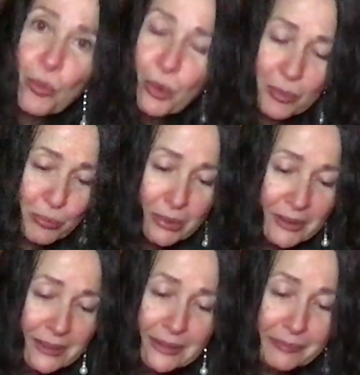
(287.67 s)
wimp,
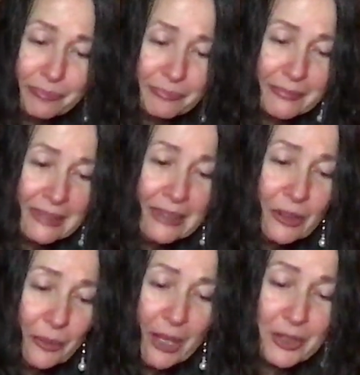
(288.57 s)
you
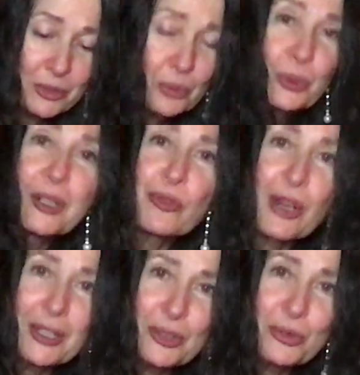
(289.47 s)
know, I do whatever
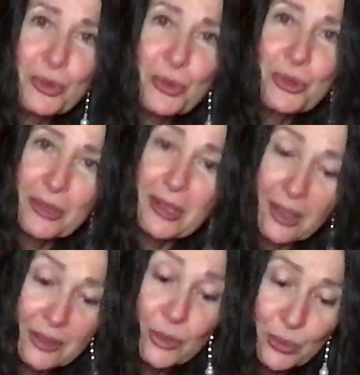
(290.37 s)
I need to do so that
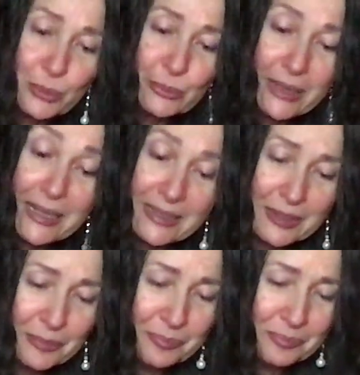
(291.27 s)
I do eat it.